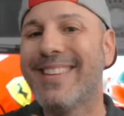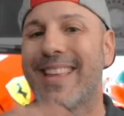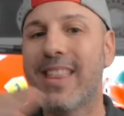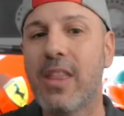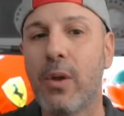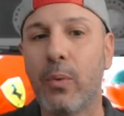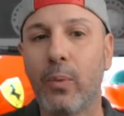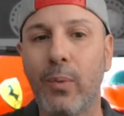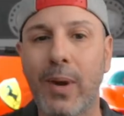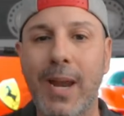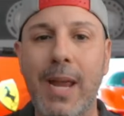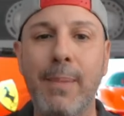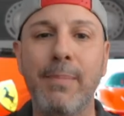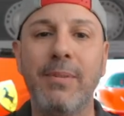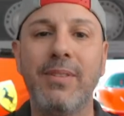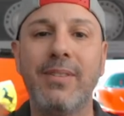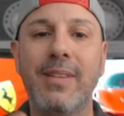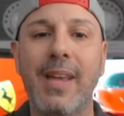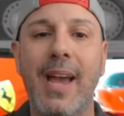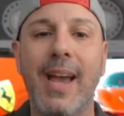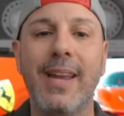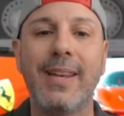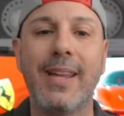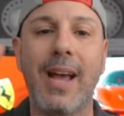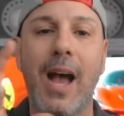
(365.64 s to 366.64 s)
that the RAM is
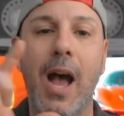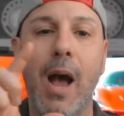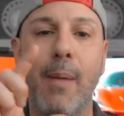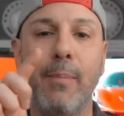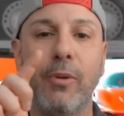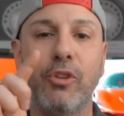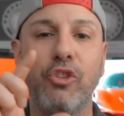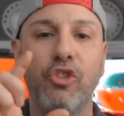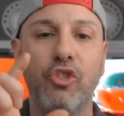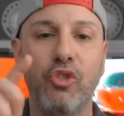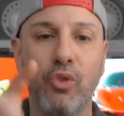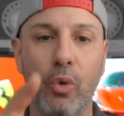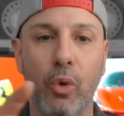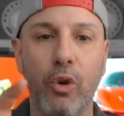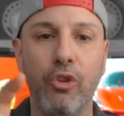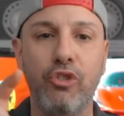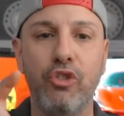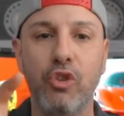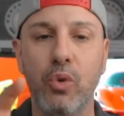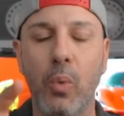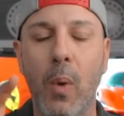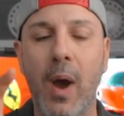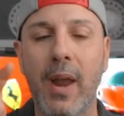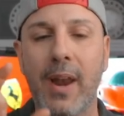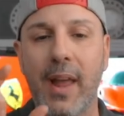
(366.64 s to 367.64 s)
tied to how much storage
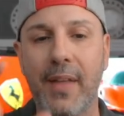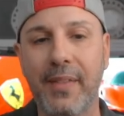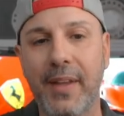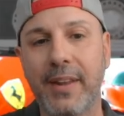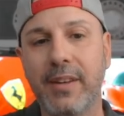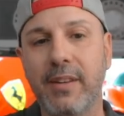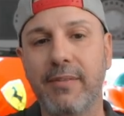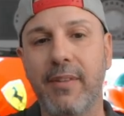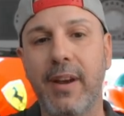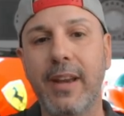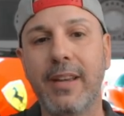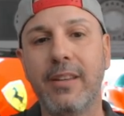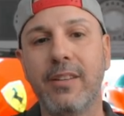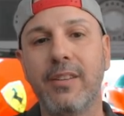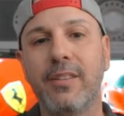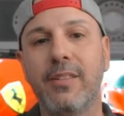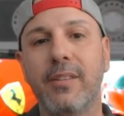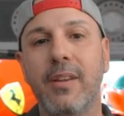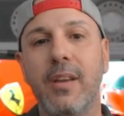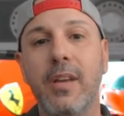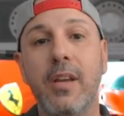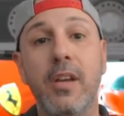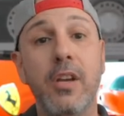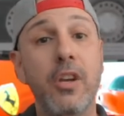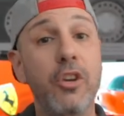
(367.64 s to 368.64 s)
you want on that device.